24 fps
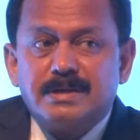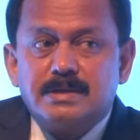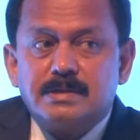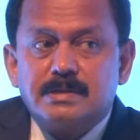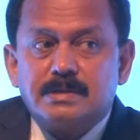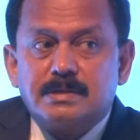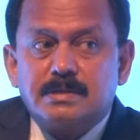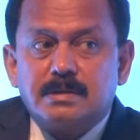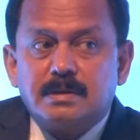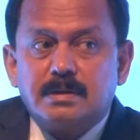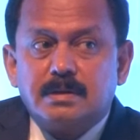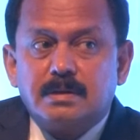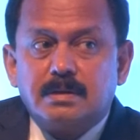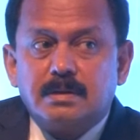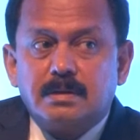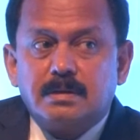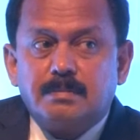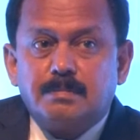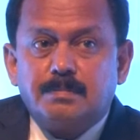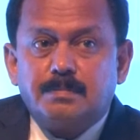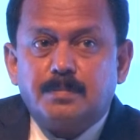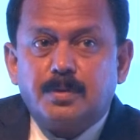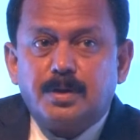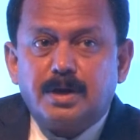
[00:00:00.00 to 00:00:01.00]
is uh,
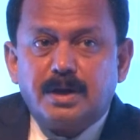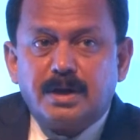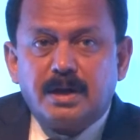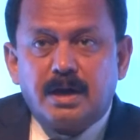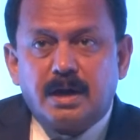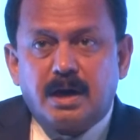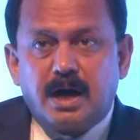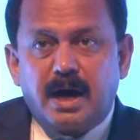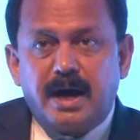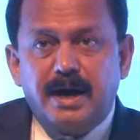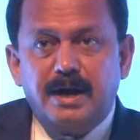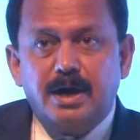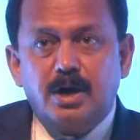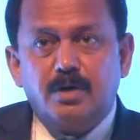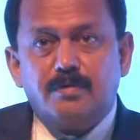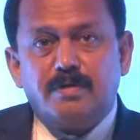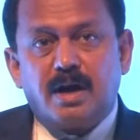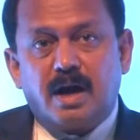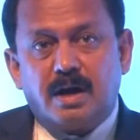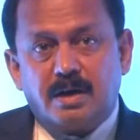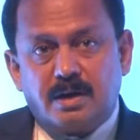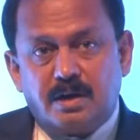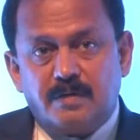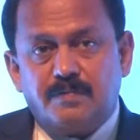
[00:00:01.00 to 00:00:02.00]
putting a kind of an
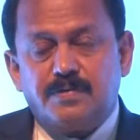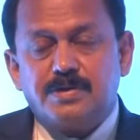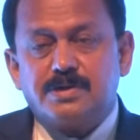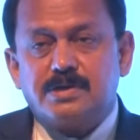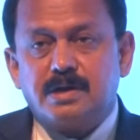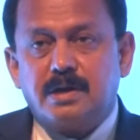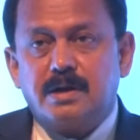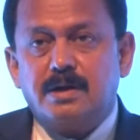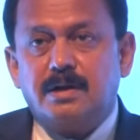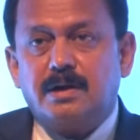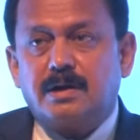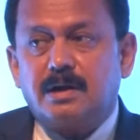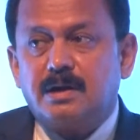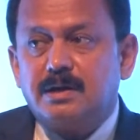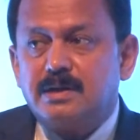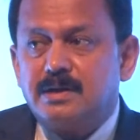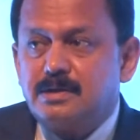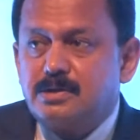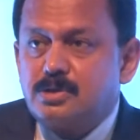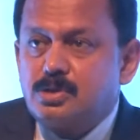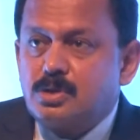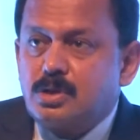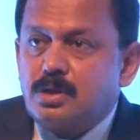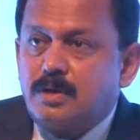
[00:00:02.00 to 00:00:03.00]
artificial
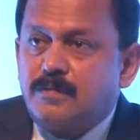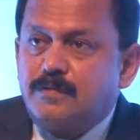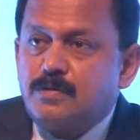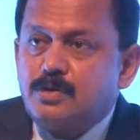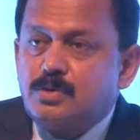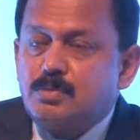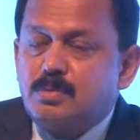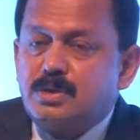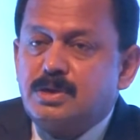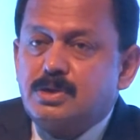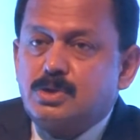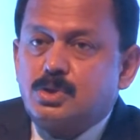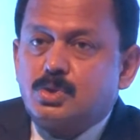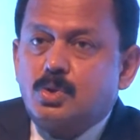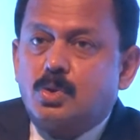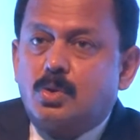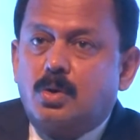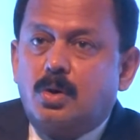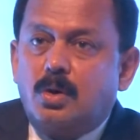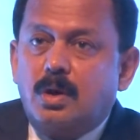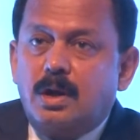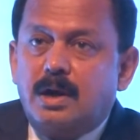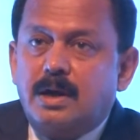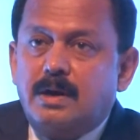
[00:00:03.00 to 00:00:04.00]
intelligence, if you may so
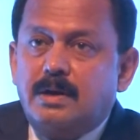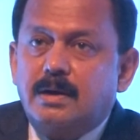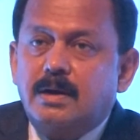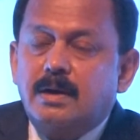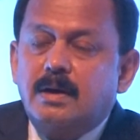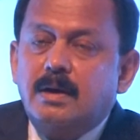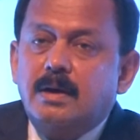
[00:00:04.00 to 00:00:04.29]
call it,